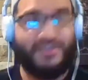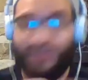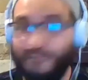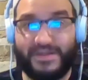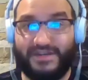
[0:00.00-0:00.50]

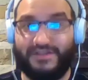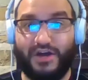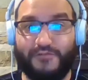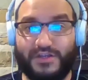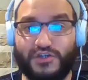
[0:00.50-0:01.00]
you've been in
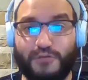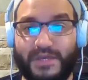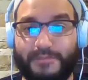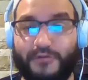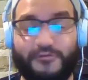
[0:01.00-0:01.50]
love with two
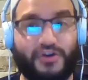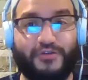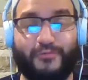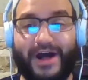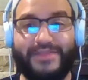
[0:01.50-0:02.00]
people for a
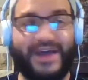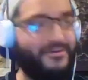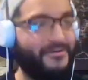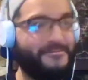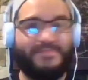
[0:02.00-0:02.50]
while
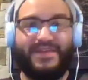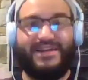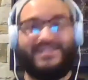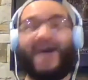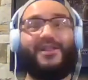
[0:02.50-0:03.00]
now.
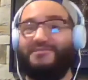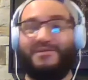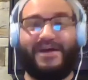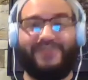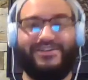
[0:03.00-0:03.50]
Tell them
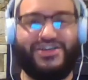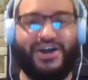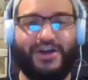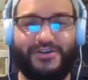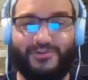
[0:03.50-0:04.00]
about each
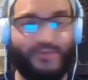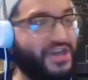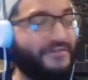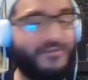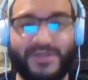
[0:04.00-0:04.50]
other.
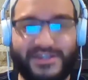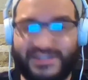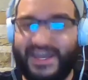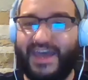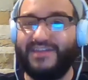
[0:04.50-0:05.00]
Whichever one
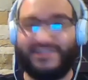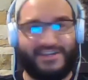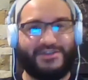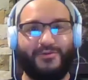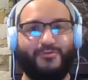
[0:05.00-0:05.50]
stays
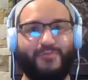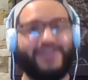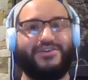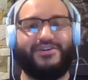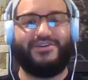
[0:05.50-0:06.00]
is the
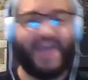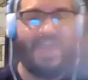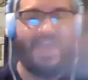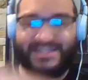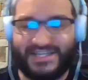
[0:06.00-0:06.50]
winner.
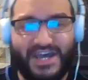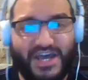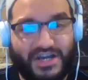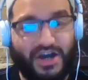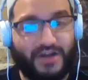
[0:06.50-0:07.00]
Eight,
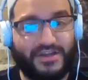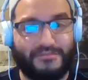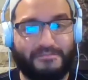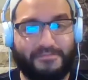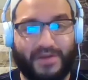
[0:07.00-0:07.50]
call your
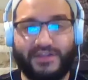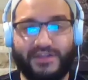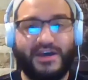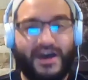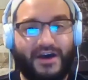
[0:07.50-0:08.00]
boss
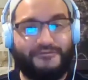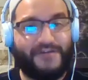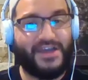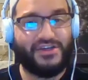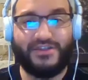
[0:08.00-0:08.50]
a
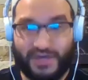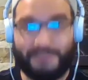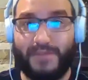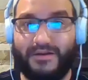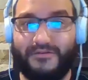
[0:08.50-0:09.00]
fascist
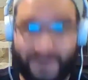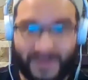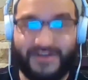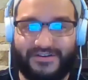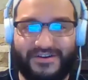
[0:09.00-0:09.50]
chipmunk
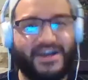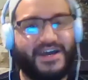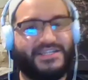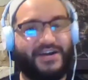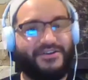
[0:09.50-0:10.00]
fucker.
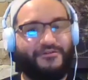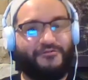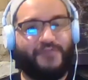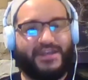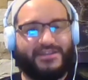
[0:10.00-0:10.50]
Tell your
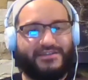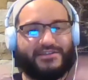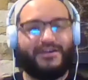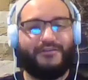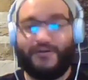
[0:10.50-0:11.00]
friends
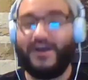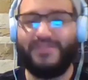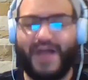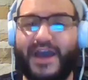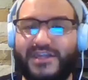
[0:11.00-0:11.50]
fun
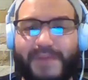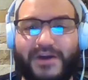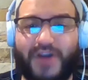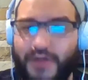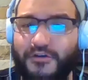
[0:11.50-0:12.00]
lies about
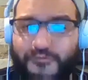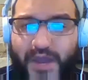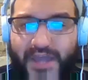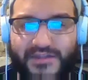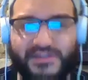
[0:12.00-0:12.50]
other
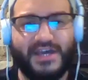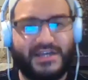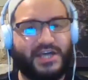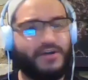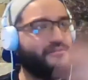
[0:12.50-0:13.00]
friends.
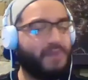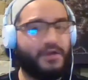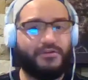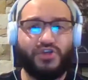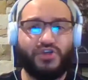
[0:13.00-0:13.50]
Tell your
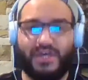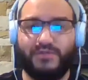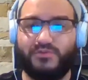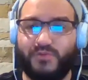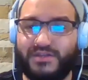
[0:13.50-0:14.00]
mother she
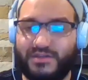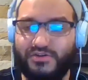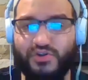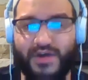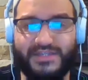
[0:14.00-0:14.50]
was the reason you
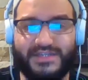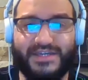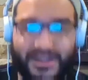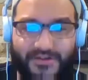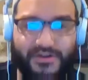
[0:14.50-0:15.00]
tried to
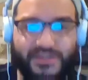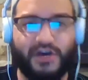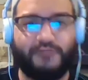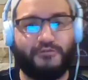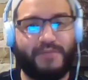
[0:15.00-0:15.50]
kill
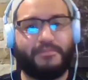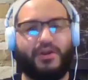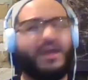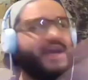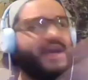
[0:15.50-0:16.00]
yourself. Remember,
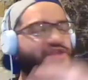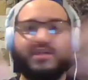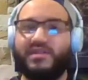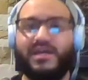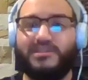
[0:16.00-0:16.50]
it's
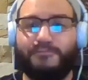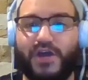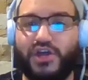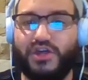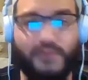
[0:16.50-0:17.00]
just not
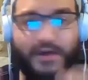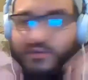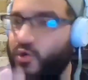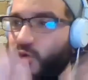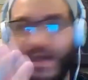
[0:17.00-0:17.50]
depression without
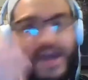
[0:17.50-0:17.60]
total